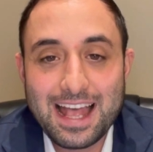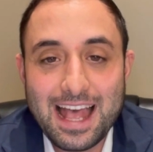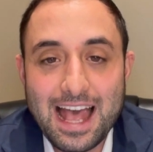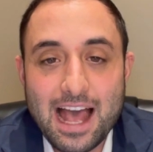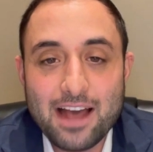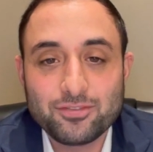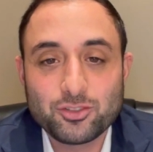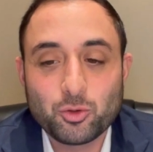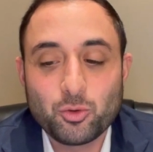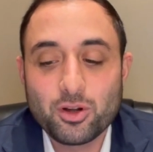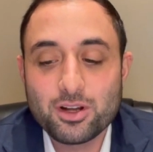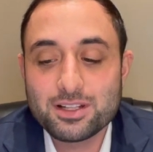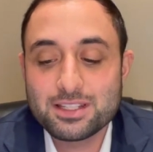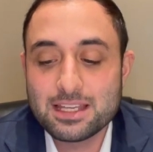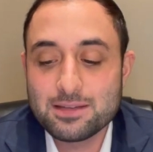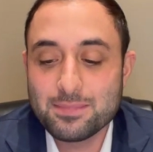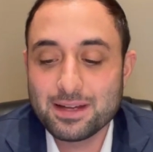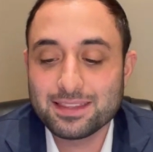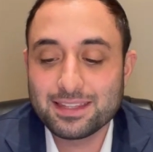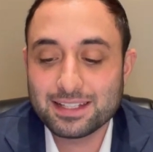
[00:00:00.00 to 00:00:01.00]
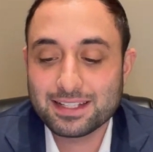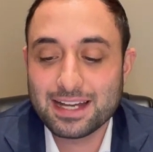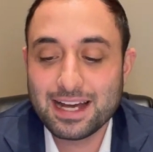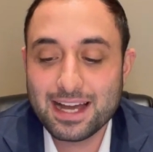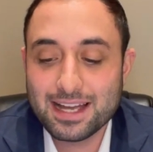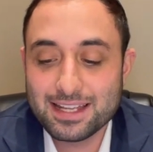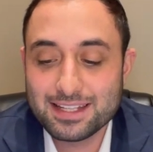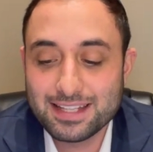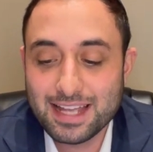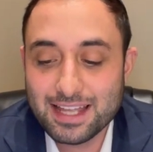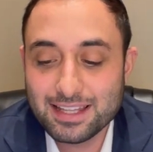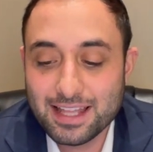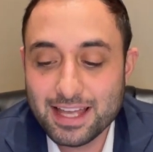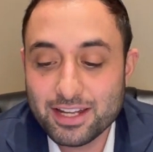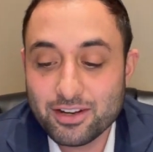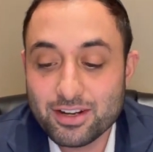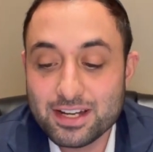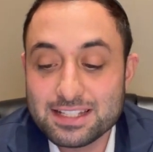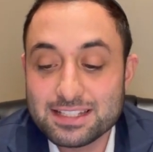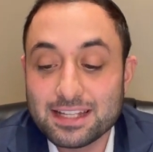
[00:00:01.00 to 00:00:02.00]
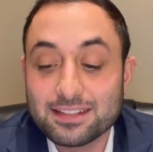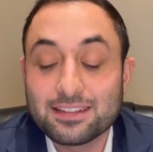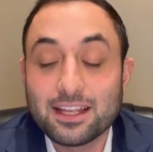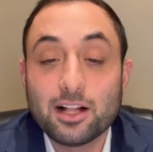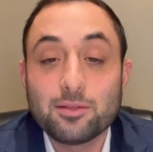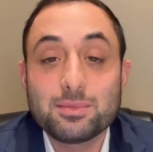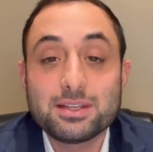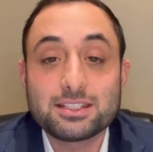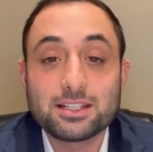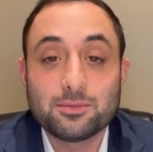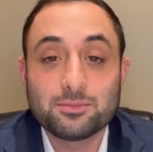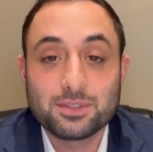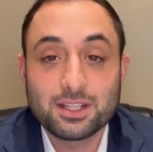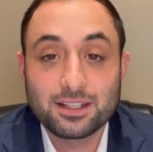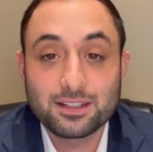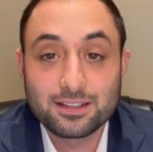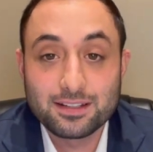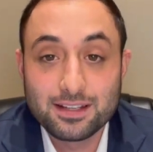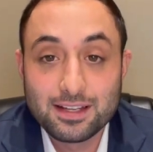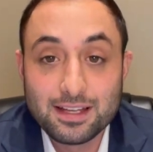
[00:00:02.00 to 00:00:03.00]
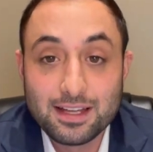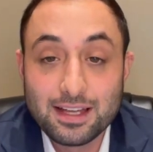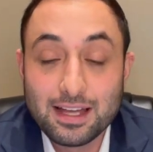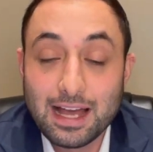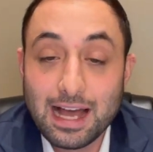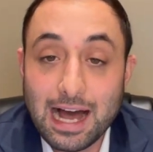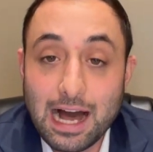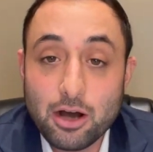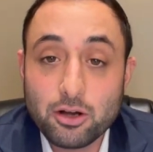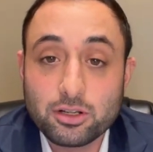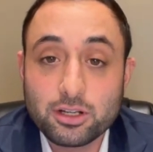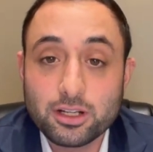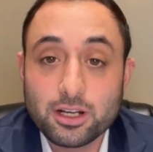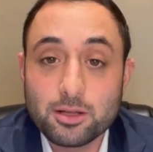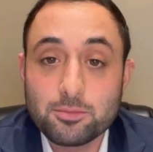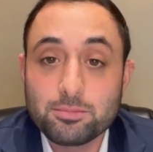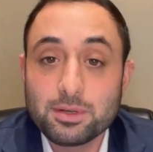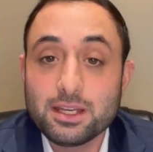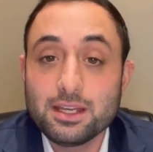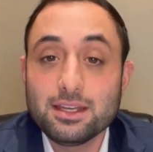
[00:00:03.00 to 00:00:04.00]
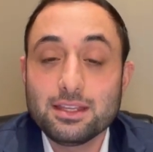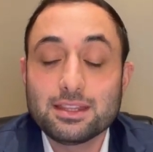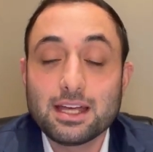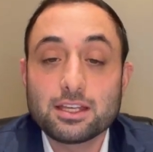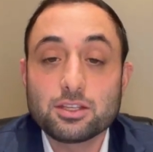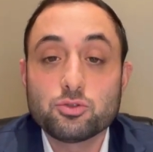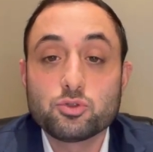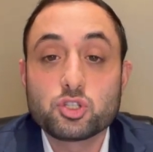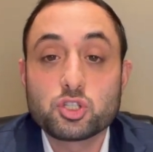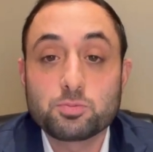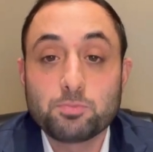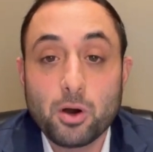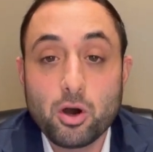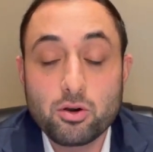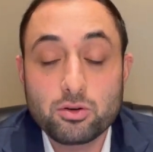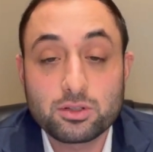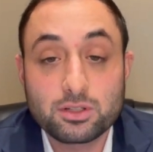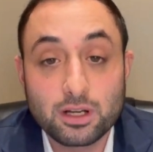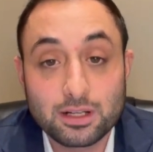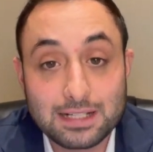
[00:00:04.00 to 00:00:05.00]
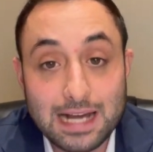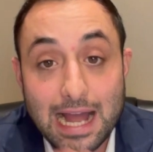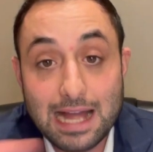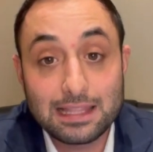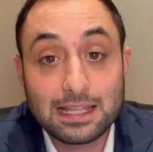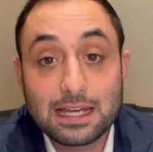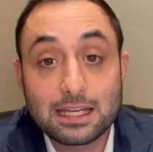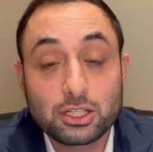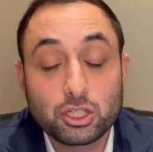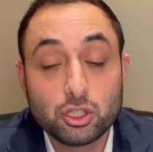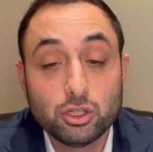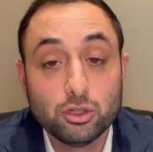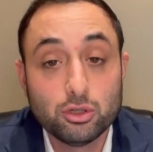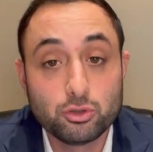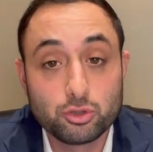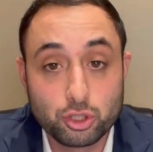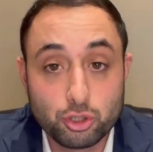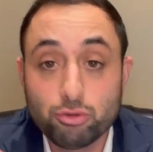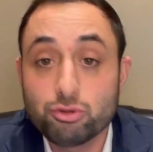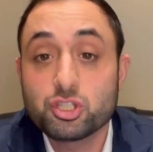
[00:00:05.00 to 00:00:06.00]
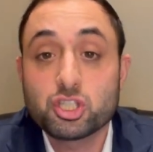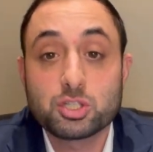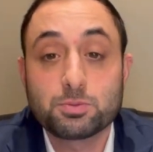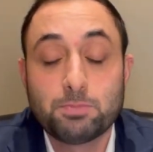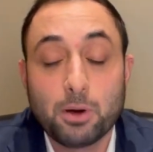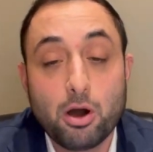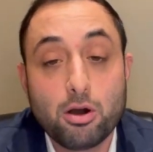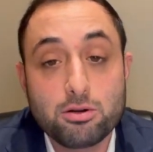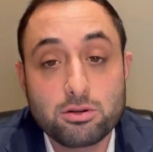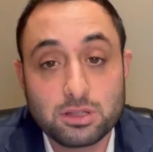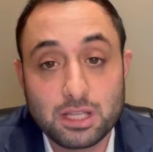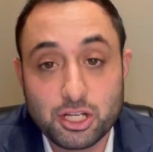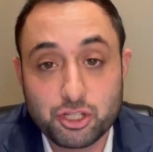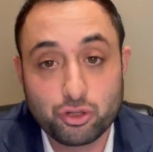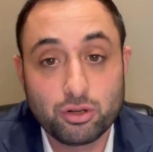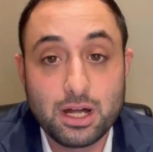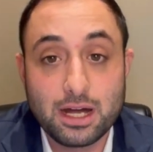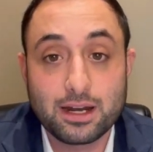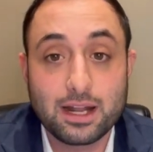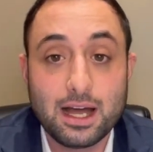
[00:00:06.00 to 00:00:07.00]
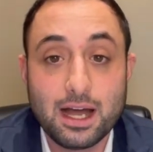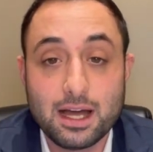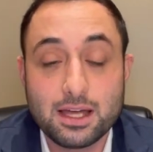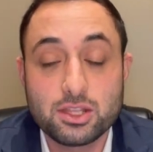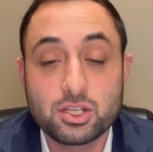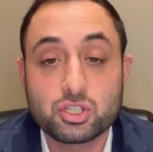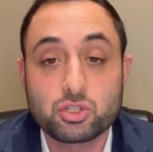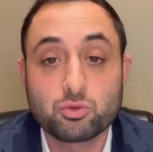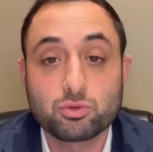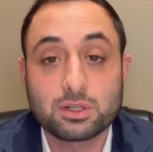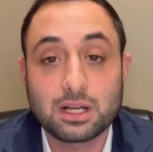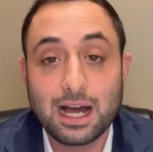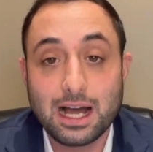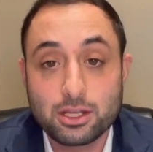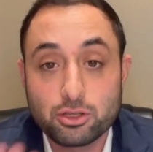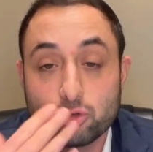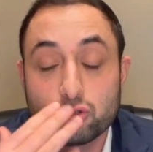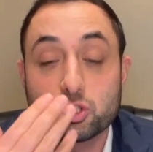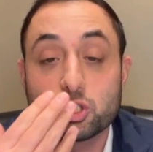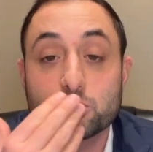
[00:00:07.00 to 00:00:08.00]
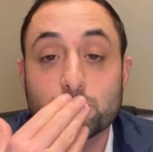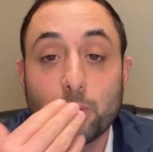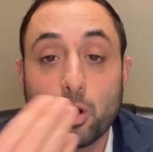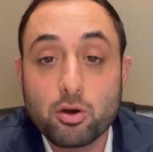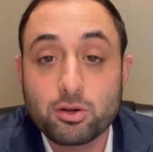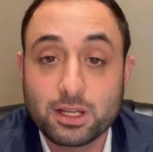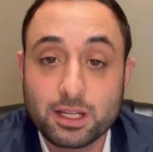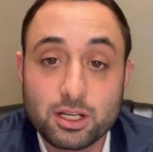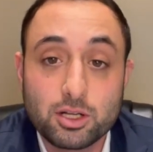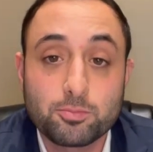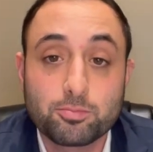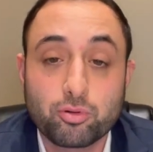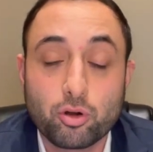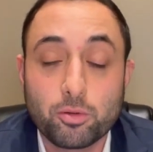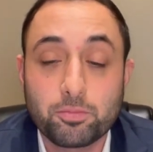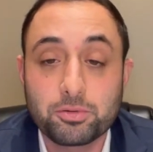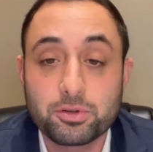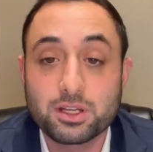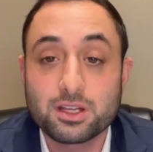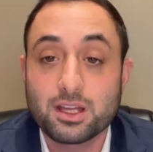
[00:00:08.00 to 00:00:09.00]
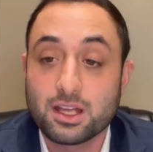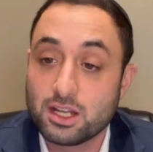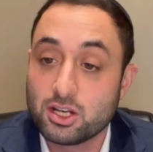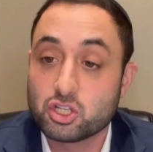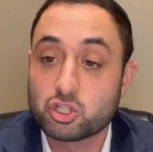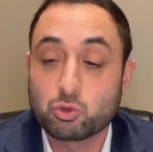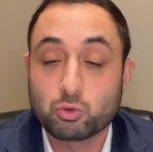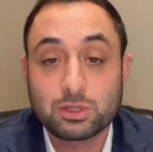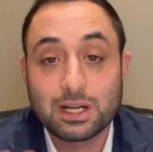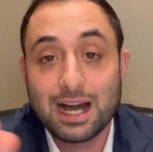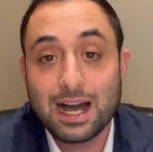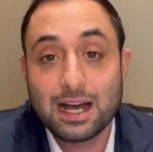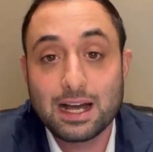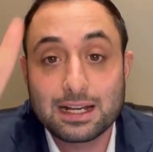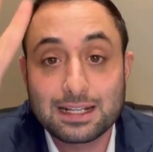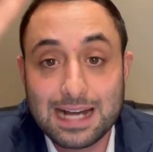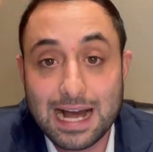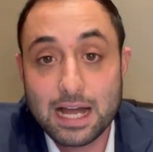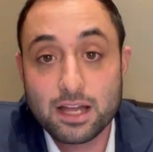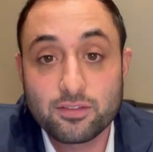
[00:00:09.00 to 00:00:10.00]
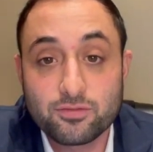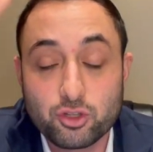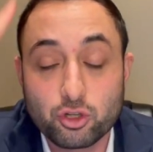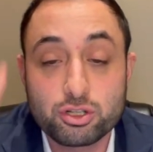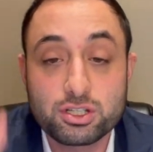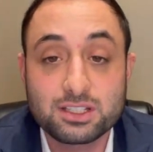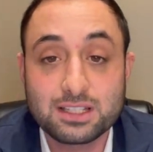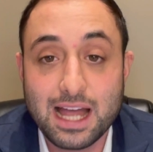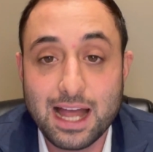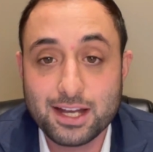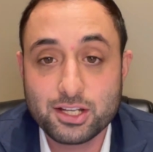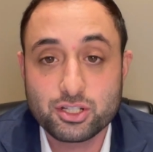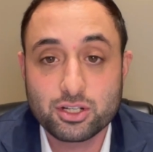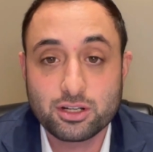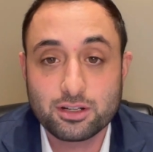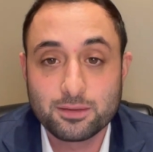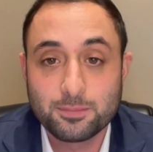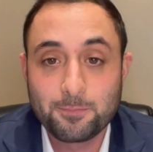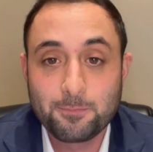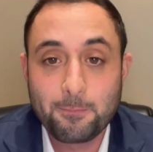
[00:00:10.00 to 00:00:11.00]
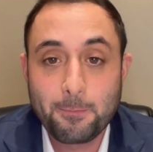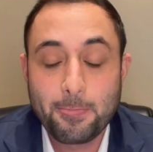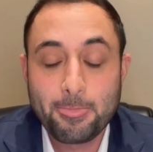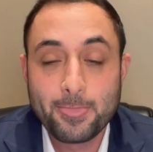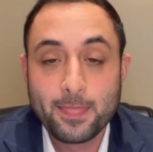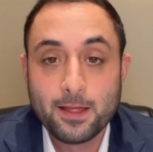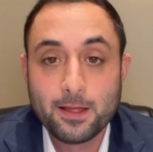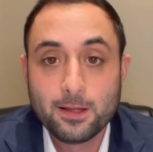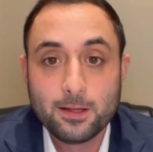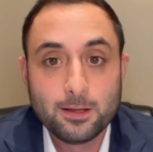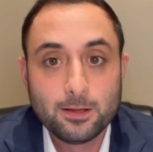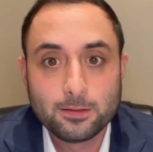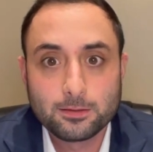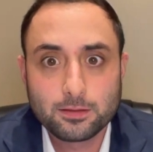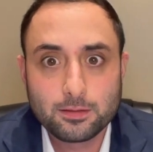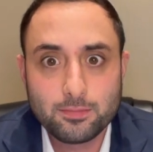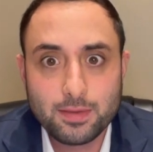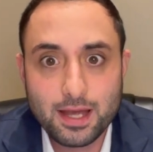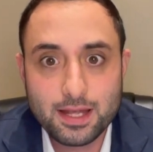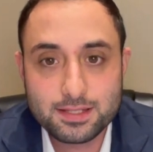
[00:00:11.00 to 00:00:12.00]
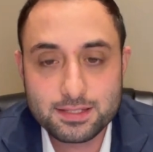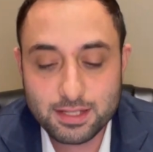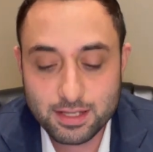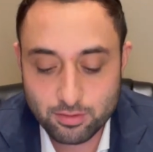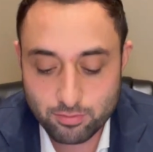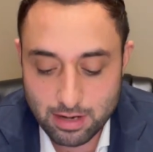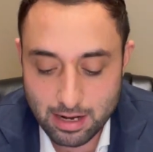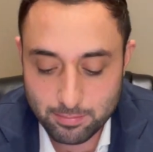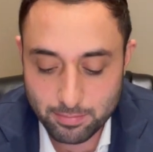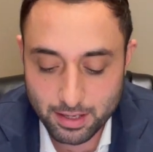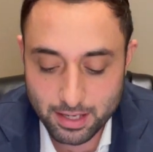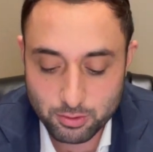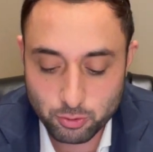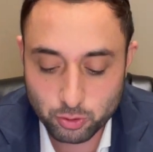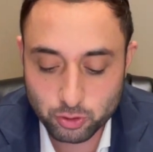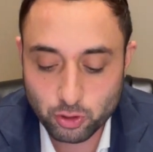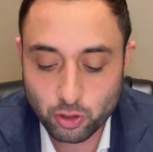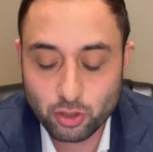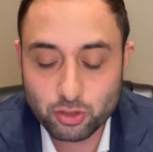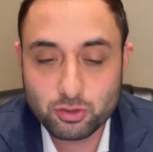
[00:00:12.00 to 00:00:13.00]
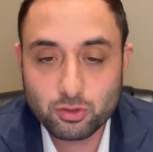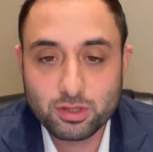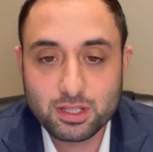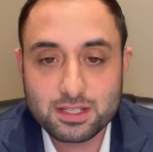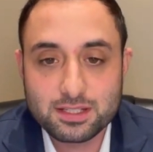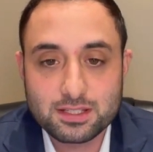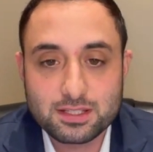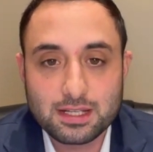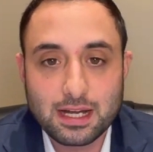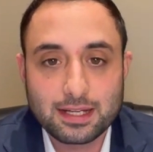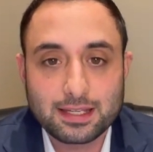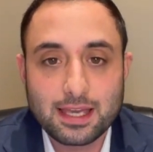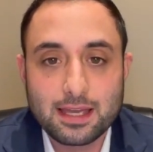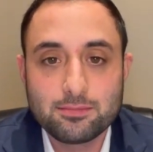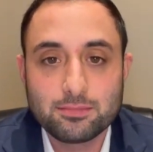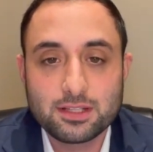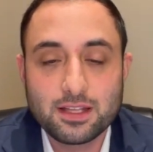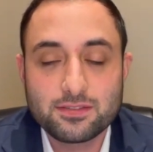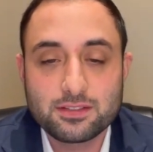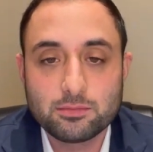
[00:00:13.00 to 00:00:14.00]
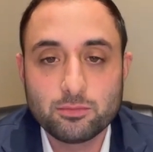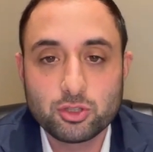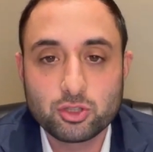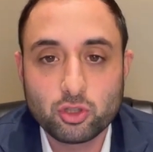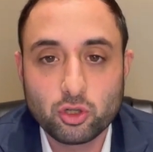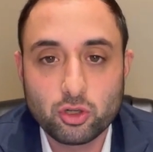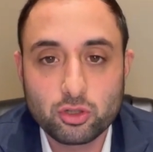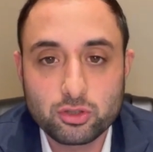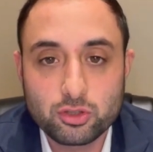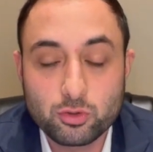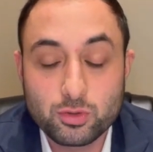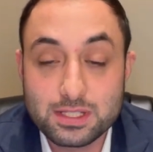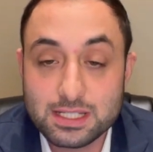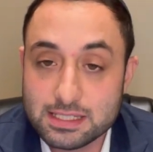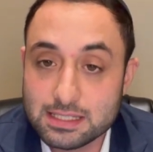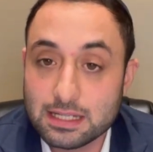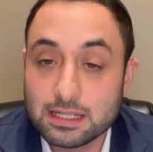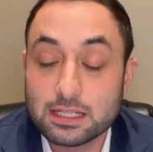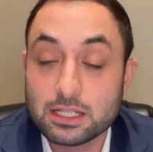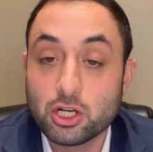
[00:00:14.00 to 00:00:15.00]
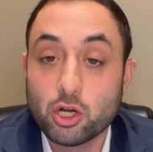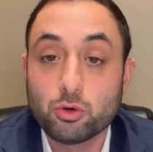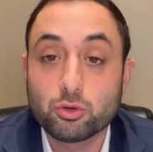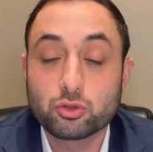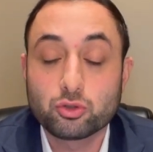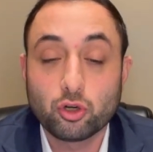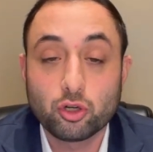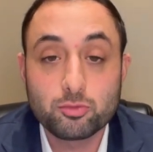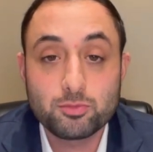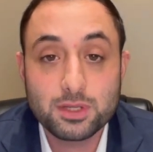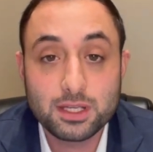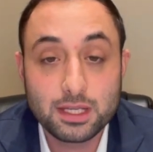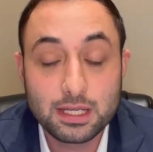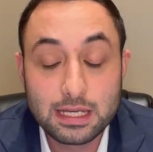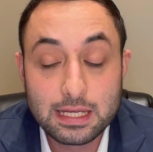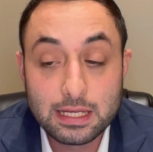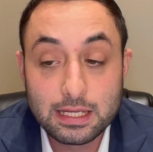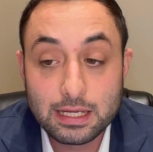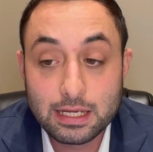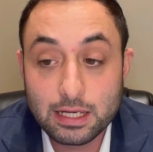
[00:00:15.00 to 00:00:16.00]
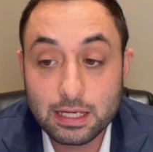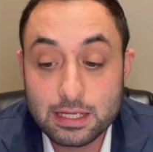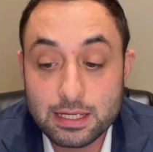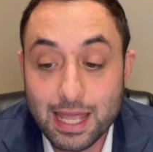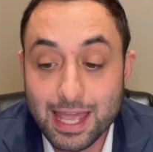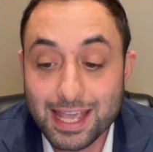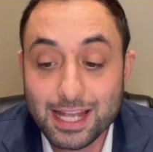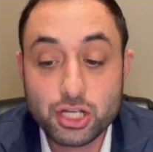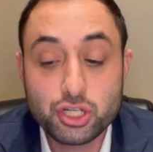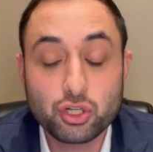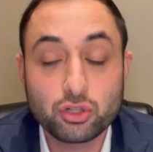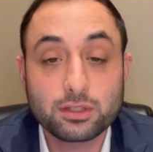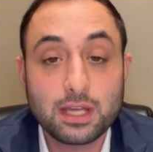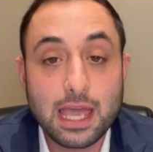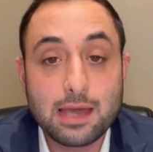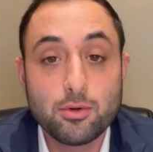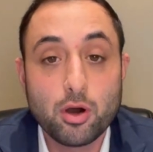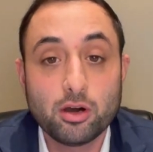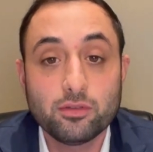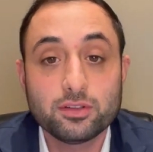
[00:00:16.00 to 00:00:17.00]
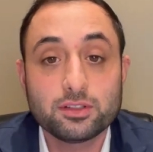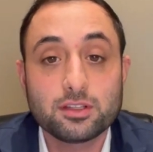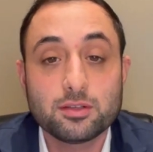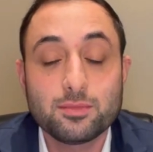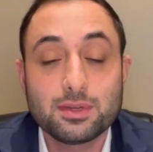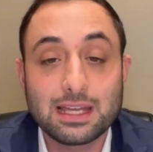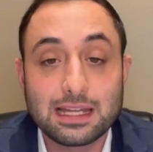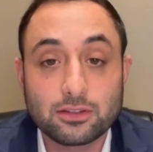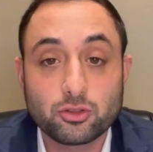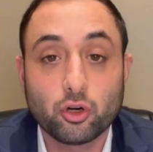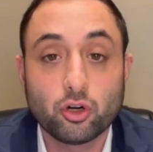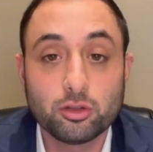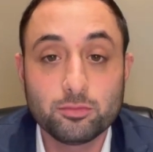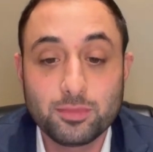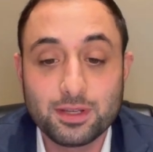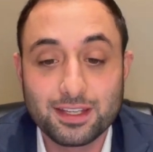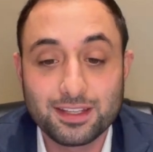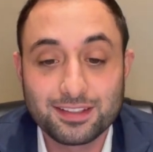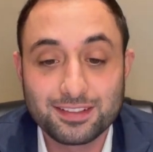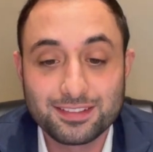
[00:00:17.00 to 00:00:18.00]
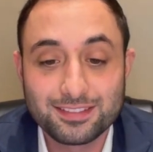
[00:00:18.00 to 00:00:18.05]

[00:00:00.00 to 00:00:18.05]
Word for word: Afterwards, he met the guy a day later and he said, Tell me something. How could it be that you spoke, a guy like you, you spoke Lashon Hara in the Sukkah, you spoke inappropriate in a Sukkah, a guy of your stature? The man said, Rabbi, who told you this? I can't believe someone told you. He says, You know who told me? An angel came over to me and told me.